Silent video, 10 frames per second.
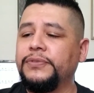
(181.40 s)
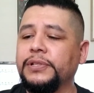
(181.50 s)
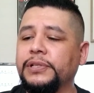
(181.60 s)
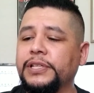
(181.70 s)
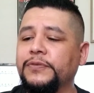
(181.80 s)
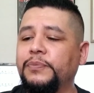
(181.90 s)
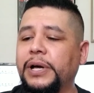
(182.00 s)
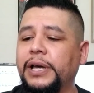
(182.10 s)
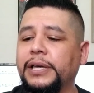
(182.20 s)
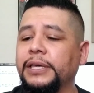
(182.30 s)
to live
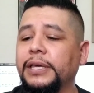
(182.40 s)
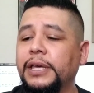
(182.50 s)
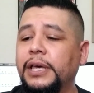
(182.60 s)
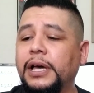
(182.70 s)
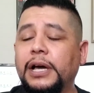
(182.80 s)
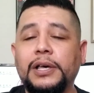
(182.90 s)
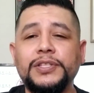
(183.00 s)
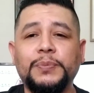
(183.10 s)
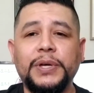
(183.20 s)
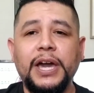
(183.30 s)
by
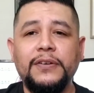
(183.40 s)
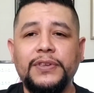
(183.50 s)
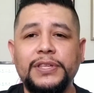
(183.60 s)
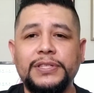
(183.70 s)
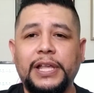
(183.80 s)
some coveys,